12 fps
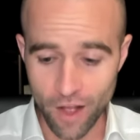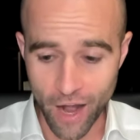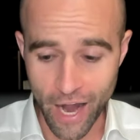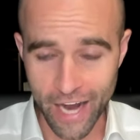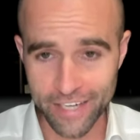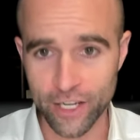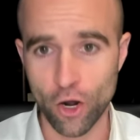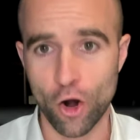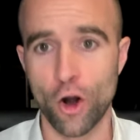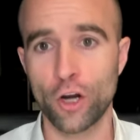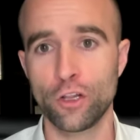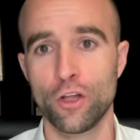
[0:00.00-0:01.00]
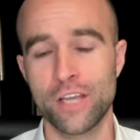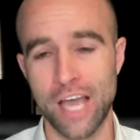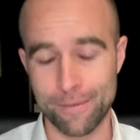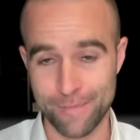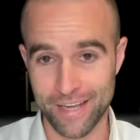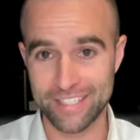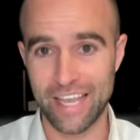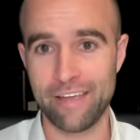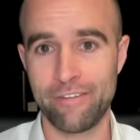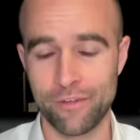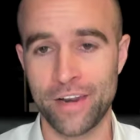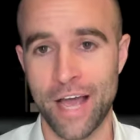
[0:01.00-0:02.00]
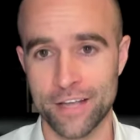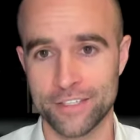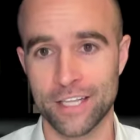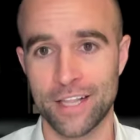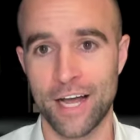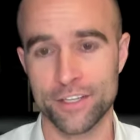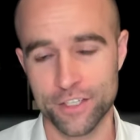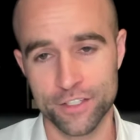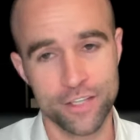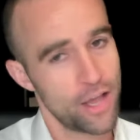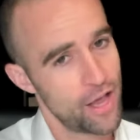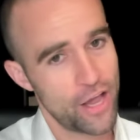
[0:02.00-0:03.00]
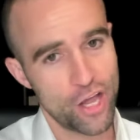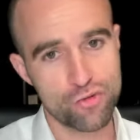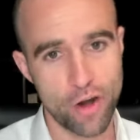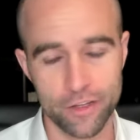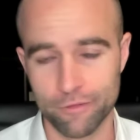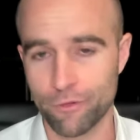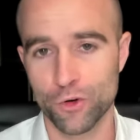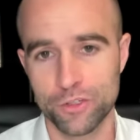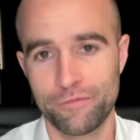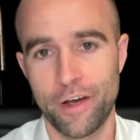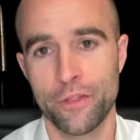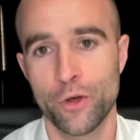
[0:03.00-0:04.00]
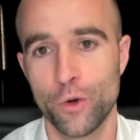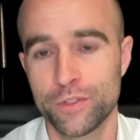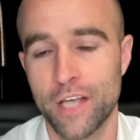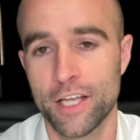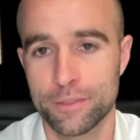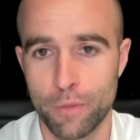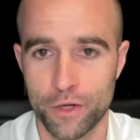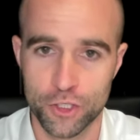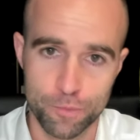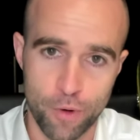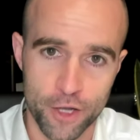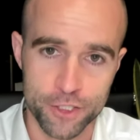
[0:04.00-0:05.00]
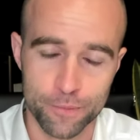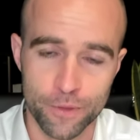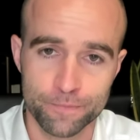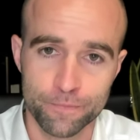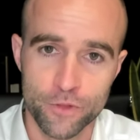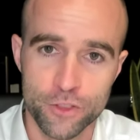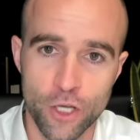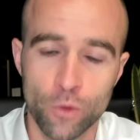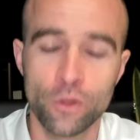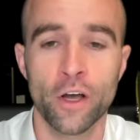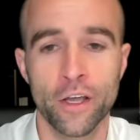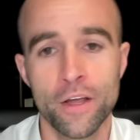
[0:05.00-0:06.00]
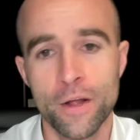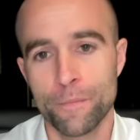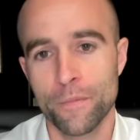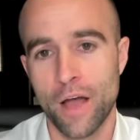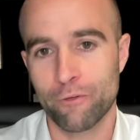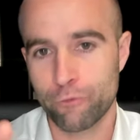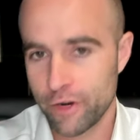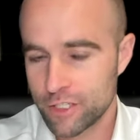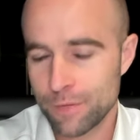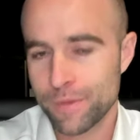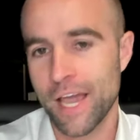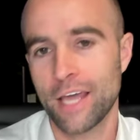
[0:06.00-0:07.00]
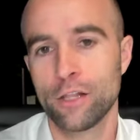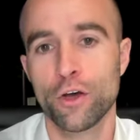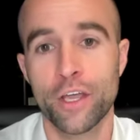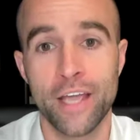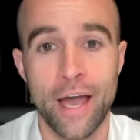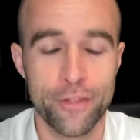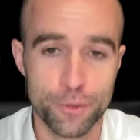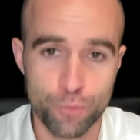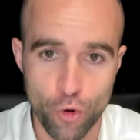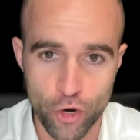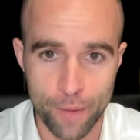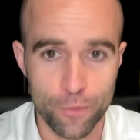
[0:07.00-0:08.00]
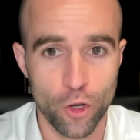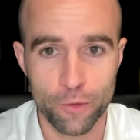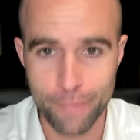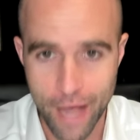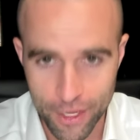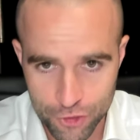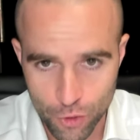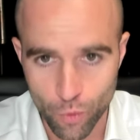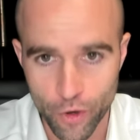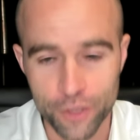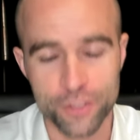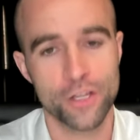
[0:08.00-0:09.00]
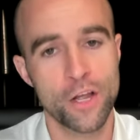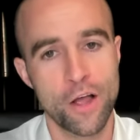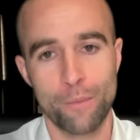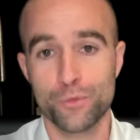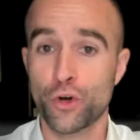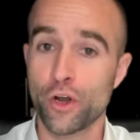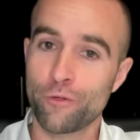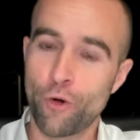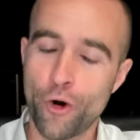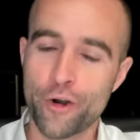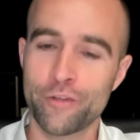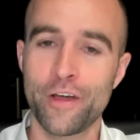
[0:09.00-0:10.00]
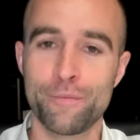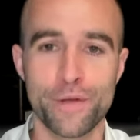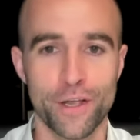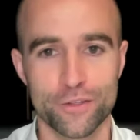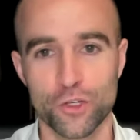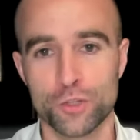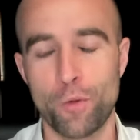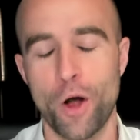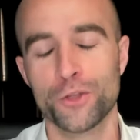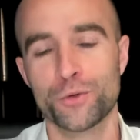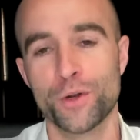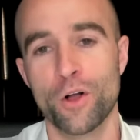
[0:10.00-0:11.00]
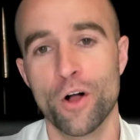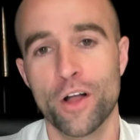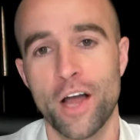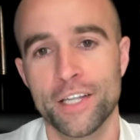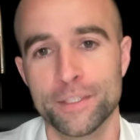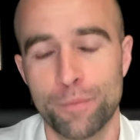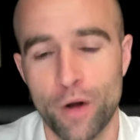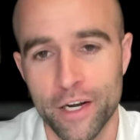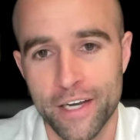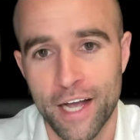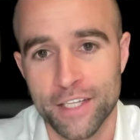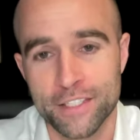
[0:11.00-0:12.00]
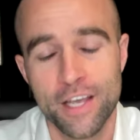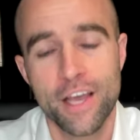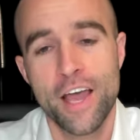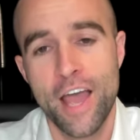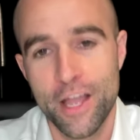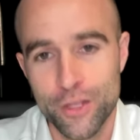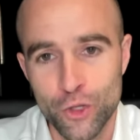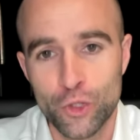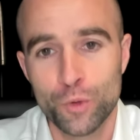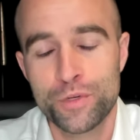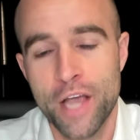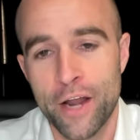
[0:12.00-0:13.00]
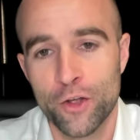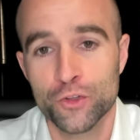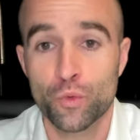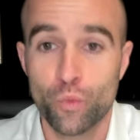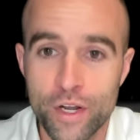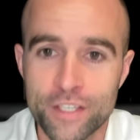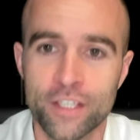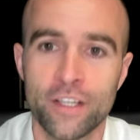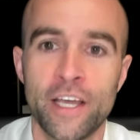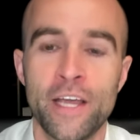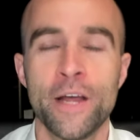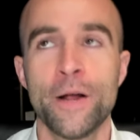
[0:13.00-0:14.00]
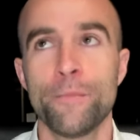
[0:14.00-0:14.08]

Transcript: I take a hard look at my safe haven asset classes and try to diversify those as much as possible. So look, I've recently began looking at this program called Masterworks. I'm sure you've heard of it because they're sponsoring all kinds of podcasts and YouTube channels recently.